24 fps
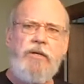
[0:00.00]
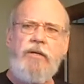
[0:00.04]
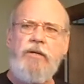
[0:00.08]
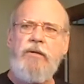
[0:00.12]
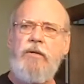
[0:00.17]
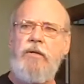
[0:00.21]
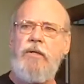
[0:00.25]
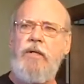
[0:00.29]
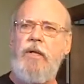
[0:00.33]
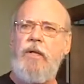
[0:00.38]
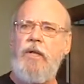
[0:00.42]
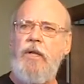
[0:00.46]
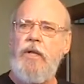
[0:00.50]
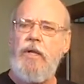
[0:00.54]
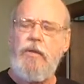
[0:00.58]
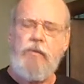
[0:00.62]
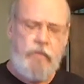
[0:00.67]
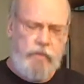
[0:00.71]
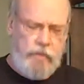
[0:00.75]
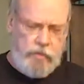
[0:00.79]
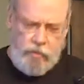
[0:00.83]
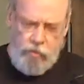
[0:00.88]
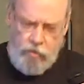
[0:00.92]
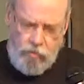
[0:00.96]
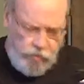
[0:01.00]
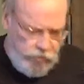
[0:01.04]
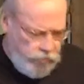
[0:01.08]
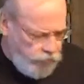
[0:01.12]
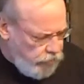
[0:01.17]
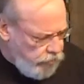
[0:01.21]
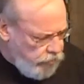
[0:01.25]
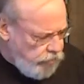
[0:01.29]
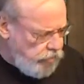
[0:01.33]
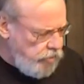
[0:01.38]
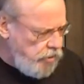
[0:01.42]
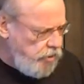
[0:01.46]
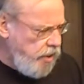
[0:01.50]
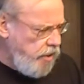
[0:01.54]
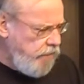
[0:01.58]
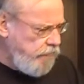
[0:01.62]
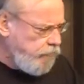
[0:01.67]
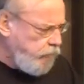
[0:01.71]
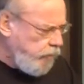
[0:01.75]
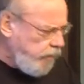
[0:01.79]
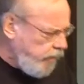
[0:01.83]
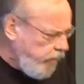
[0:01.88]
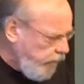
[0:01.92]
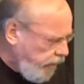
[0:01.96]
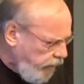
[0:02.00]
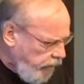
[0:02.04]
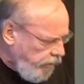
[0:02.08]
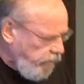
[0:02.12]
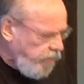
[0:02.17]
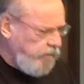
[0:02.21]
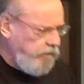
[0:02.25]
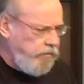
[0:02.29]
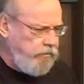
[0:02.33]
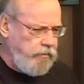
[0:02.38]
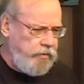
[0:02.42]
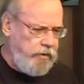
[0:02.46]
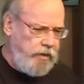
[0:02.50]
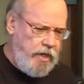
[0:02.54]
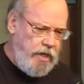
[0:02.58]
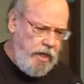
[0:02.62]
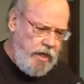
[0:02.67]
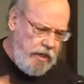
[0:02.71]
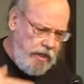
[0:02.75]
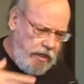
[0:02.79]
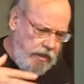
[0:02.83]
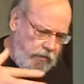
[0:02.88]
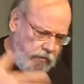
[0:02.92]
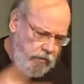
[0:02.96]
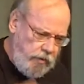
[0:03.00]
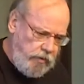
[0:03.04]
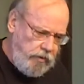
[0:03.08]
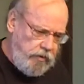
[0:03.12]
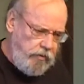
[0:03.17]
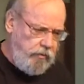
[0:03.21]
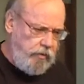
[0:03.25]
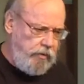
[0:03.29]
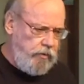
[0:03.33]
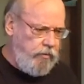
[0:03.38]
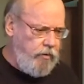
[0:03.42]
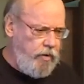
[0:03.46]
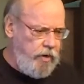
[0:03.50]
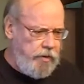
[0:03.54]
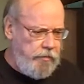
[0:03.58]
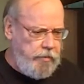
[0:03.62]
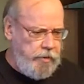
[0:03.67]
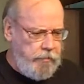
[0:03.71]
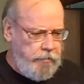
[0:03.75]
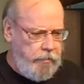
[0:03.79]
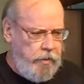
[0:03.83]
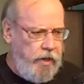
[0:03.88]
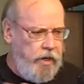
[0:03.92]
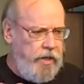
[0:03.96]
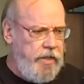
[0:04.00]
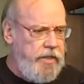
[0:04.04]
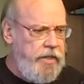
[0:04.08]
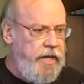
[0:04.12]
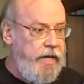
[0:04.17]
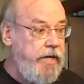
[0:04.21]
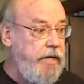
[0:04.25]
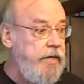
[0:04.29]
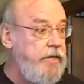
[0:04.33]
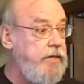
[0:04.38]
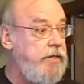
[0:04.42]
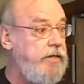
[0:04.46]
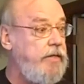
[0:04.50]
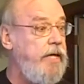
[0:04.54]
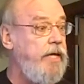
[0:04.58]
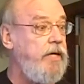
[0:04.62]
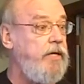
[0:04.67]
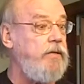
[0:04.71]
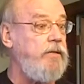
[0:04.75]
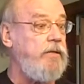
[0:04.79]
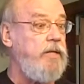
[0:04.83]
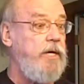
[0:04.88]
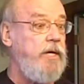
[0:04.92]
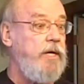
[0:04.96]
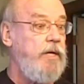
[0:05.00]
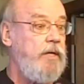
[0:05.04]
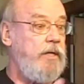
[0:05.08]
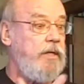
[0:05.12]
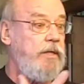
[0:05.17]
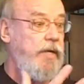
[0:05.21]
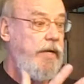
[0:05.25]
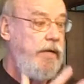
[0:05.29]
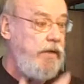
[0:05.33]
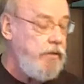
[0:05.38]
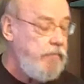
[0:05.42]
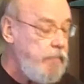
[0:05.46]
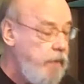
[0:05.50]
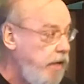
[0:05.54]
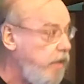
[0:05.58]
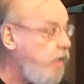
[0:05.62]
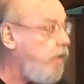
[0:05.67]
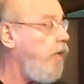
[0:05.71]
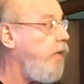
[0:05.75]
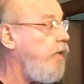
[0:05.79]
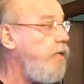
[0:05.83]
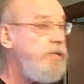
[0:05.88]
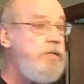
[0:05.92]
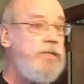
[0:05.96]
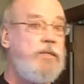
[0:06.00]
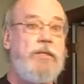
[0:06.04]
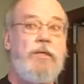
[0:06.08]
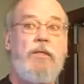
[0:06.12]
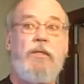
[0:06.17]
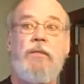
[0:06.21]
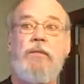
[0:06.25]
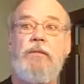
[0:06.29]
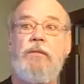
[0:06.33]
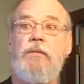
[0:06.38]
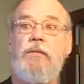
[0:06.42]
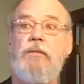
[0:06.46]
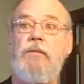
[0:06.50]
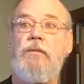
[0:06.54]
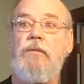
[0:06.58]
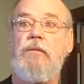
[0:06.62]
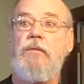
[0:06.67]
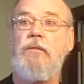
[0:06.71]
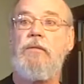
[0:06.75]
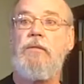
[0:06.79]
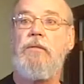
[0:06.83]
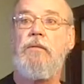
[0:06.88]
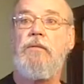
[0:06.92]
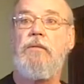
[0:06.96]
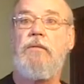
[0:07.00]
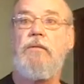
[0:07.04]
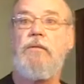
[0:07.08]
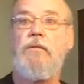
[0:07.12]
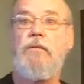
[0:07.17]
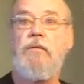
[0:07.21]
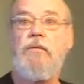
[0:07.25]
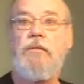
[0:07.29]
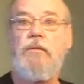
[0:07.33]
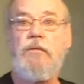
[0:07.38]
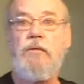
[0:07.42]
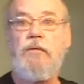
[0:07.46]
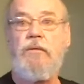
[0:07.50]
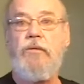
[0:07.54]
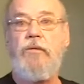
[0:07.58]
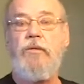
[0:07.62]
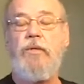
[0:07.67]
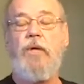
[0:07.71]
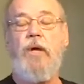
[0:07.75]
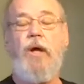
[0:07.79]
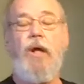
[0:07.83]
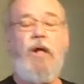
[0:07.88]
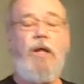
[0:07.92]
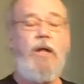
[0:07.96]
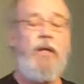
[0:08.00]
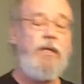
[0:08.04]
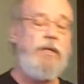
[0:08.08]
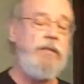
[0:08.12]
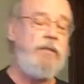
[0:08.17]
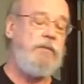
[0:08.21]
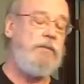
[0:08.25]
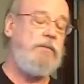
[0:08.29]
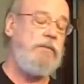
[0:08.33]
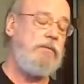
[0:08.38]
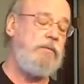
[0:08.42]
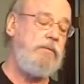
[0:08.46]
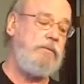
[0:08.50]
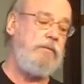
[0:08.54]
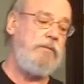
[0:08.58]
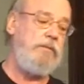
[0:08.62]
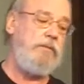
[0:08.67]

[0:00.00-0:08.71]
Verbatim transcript: other. And we're going through stuff, we care, and we, we want to be a part of that, and that they'll care about us through it all